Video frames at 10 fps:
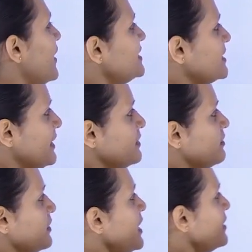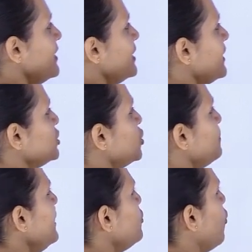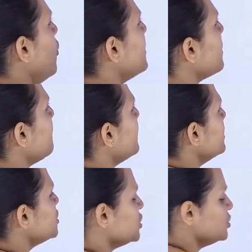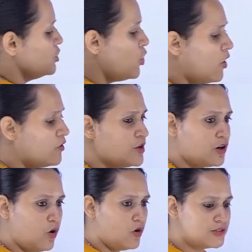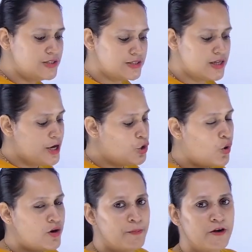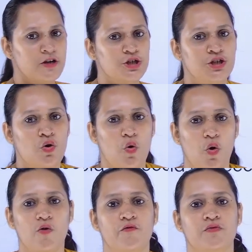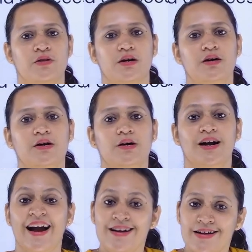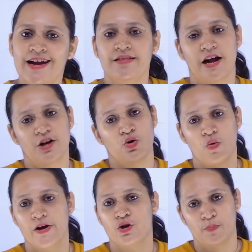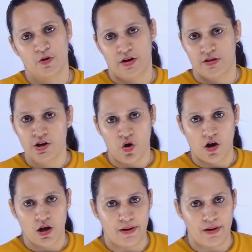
clear that there should be no repetition of the clauses, no repetition of the content that you're going to put in the document.